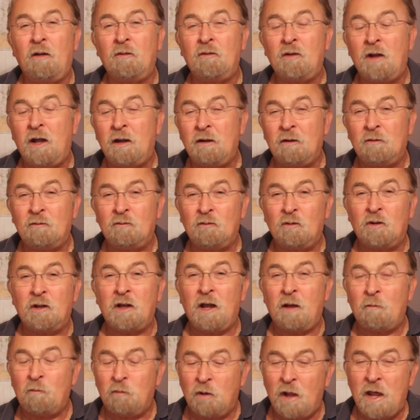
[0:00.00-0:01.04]
not
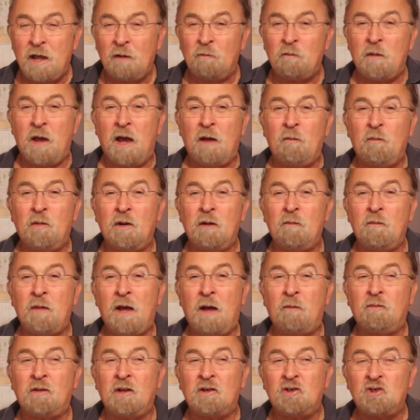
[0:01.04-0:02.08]
really a blank map, but a
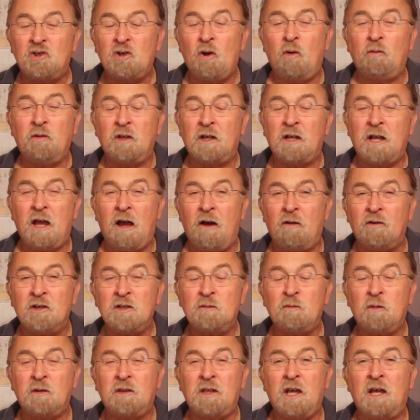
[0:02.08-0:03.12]
map that showed the counties,
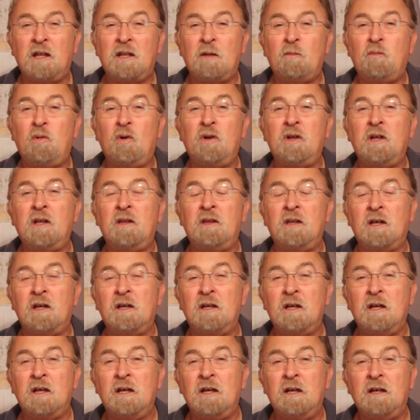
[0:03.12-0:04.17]
but they had to put in the
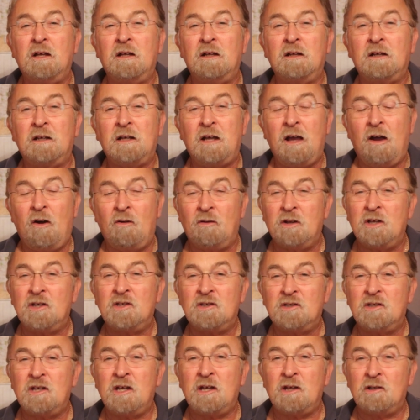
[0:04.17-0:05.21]
county
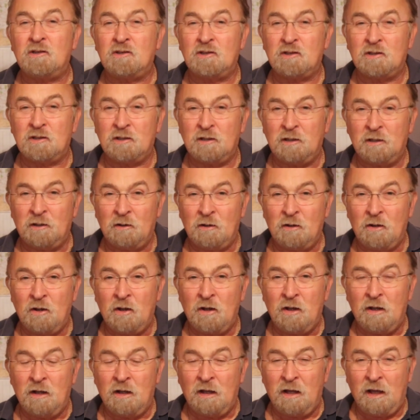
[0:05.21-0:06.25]
seats.
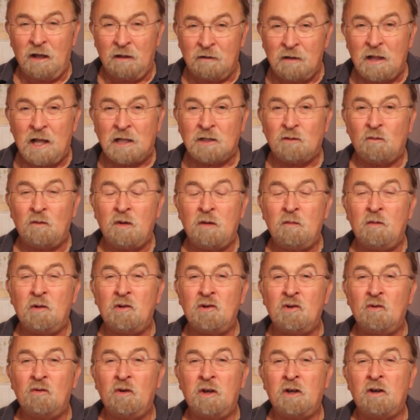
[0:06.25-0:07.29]
And that's what we've been
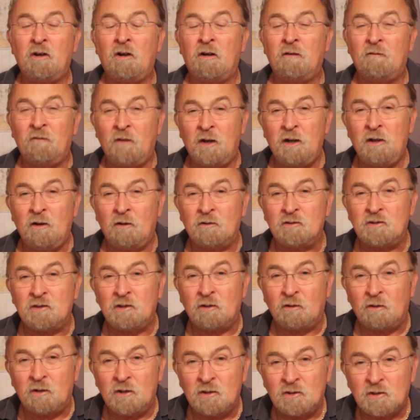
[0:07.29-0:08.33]
doing in our video
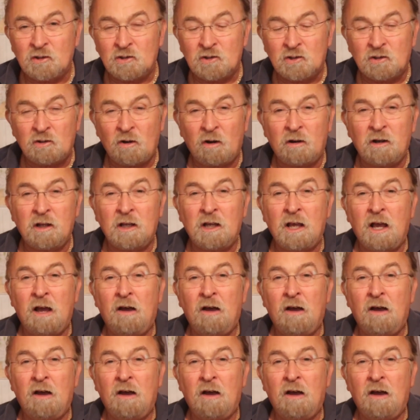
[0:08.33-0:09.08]
series, is starting